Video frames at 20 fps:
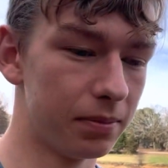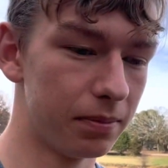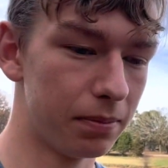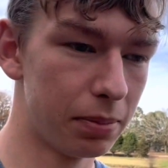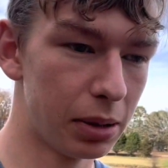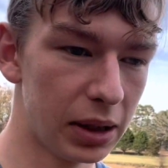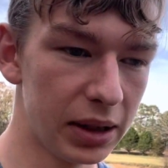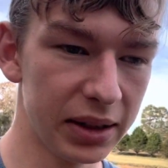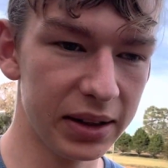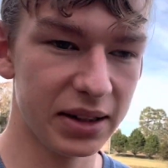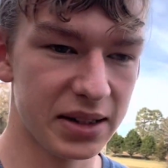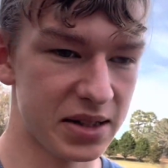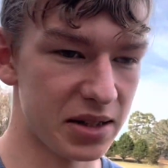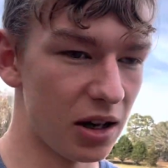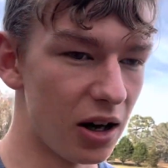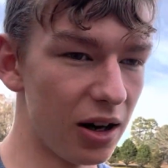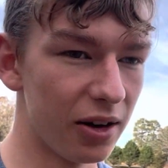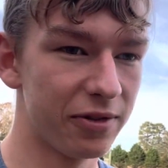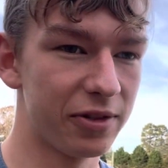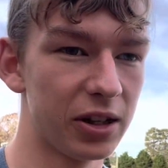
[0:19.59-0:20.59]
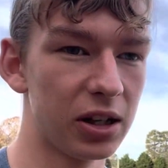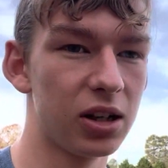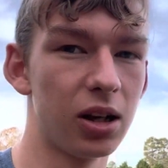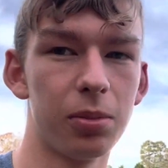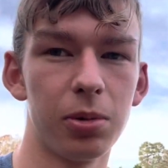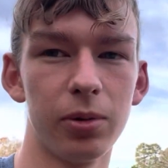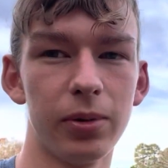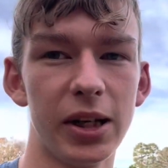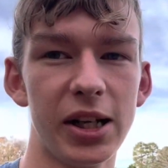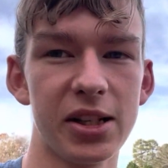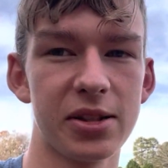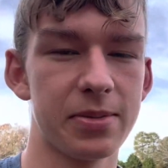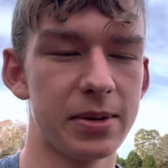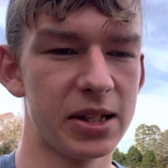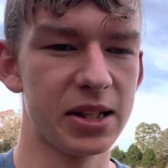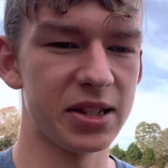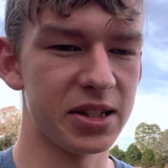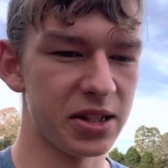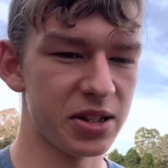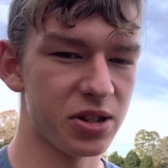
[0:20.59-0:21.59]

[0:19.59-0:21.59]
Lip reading: putting this off for a couple weeks because of